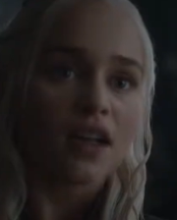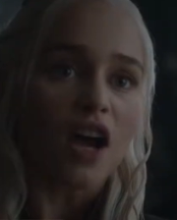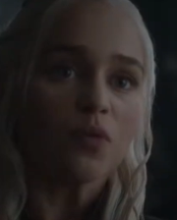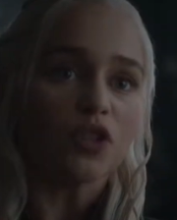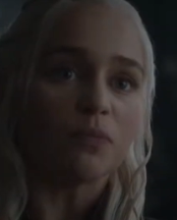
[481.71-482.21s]

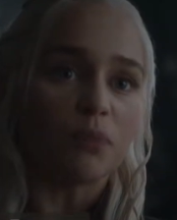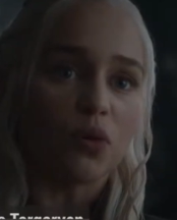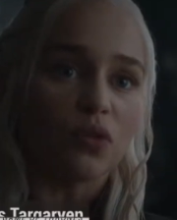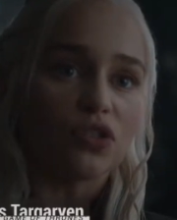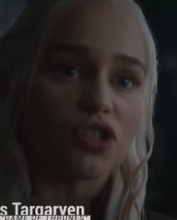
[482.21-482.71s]
I was
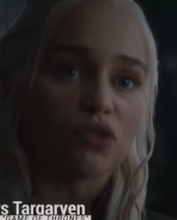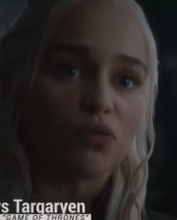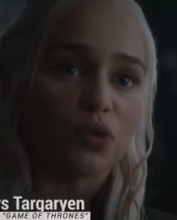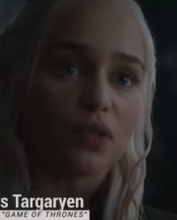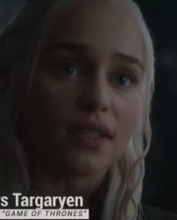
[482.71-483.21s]
born to
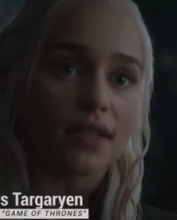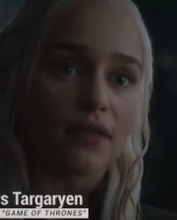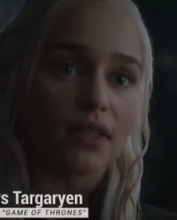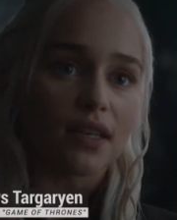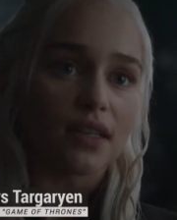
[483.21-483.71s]
rule the
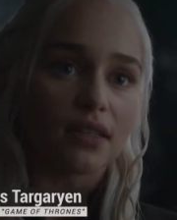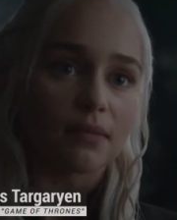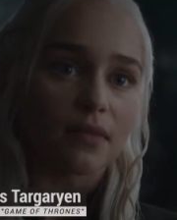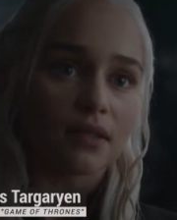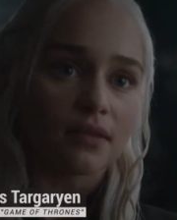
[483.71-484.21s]
Seven
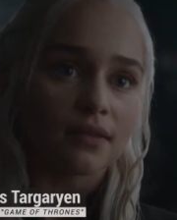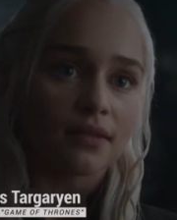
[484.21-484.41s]
Kingdoms.